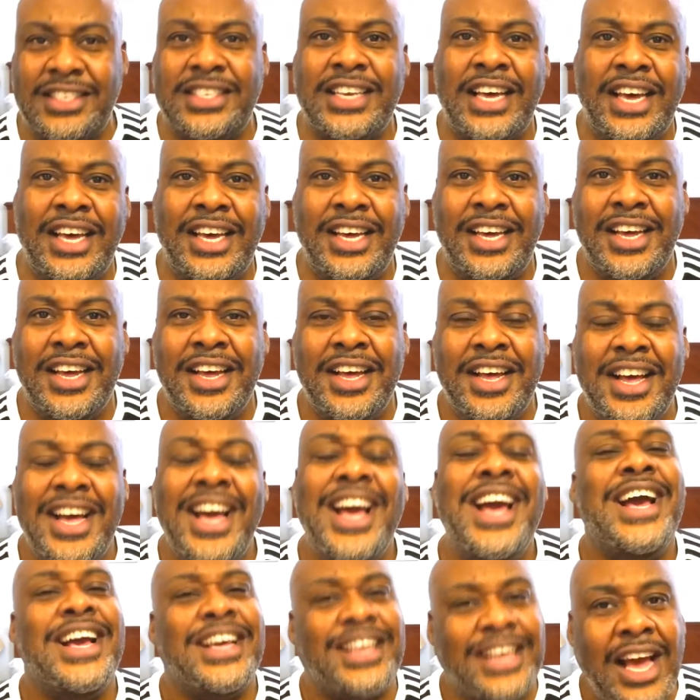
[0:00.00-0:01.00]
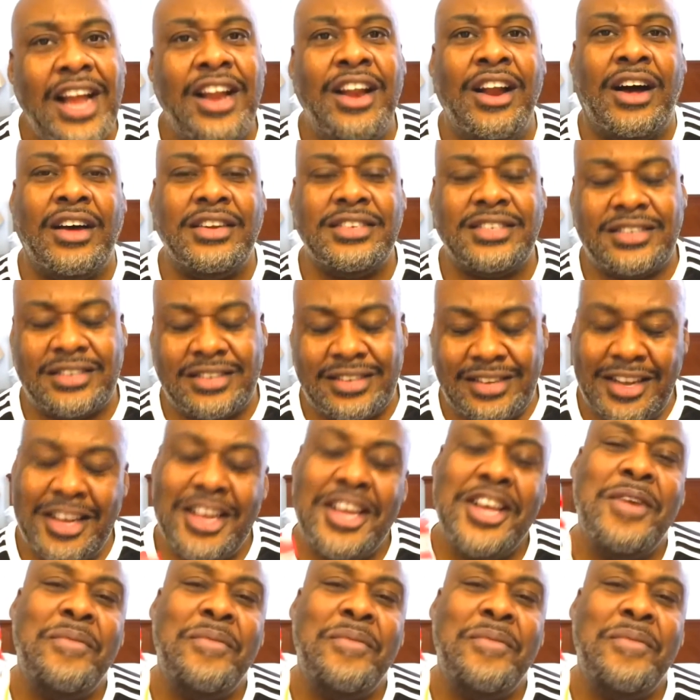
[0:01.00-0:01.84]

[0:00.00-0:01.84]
say, get lost,